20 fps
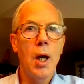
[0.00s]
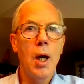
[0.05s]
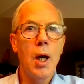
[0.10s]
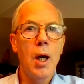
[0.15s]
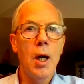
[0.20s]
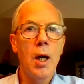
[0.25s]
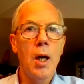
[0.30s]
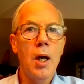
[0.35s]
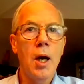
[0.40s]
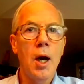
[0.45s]

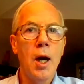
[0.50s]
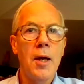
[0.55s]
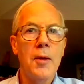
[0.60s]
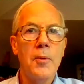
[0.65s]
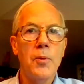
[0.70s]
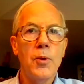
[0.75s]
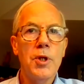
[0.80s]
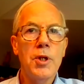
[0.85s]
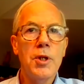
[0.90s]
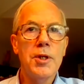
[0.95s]
I
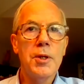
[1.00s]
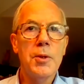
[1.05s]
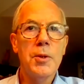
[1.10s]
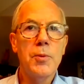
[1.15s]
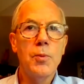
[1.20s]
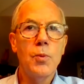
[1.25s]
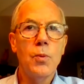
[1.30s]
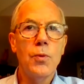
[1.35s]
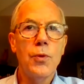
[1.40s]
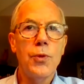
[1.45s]

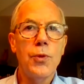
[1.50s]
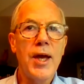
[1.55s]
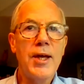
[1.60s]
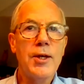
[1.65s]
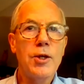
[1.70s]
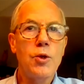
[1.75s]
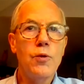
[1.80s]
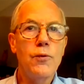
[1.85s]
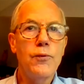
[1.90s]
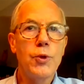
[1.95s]
really
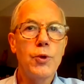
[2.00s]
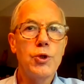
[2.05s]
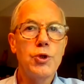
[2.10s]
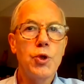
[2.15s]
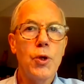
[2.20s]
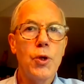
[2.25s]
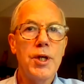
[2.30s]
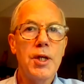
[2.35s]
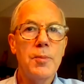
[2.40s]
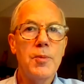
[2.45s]
thank you for
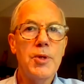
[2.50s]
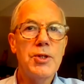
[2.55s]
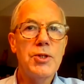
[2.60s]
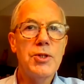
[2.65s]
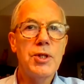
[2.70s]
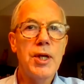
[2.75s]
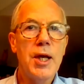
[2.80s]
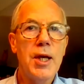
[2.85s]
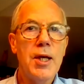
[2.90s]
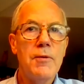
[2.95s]
joining me
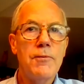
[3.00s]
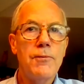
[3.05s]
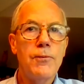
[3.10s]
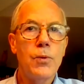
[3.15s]
today.